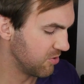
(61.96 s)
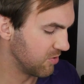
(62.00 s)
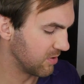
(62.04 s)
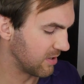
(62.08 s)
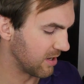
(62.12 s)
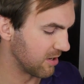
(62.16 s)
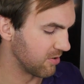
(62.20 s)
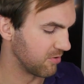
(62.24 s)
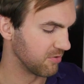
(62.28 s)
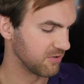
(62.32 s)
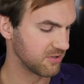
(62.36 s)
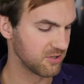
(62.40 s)
you
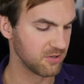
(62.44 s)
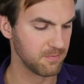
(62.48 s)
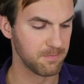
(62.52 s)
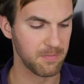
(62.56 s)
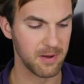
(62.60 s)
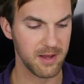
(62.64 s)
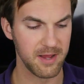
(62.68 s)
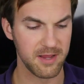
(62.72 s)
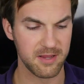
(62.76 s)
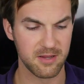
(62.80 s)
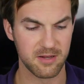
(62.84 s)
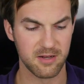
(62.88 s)
can also
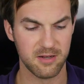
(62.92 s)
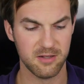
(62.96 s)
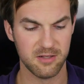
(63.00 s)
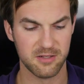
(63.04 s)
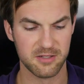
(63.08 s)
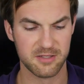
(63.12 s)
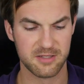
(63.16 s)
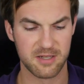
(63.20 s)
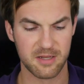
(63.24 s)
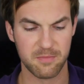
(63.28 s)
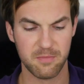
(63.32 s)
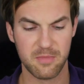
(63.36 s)
buy a
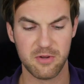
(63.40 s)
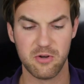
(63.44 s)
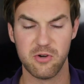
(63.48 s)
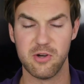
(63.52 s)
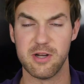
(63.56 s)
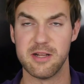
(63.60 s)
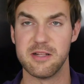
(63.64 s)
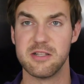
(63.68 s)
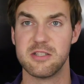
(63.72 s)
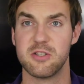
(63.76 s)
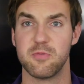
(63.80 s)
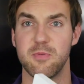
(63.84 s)
little
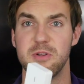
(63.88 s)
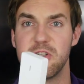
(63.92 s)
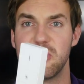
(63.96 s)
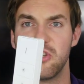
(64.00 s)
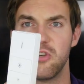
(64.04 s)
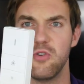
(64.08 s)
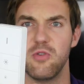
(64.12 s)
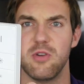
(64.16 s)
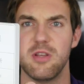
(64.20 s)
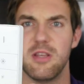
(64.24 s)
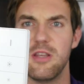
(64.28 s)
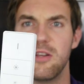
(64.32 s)
dimmer and
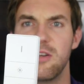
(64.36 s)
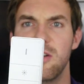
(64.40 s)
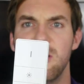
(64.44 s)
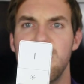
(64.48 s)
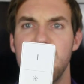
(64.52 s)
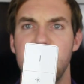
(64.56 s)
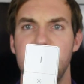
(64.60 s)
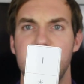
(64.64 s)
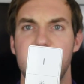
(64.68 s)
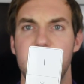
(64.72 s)
switcher here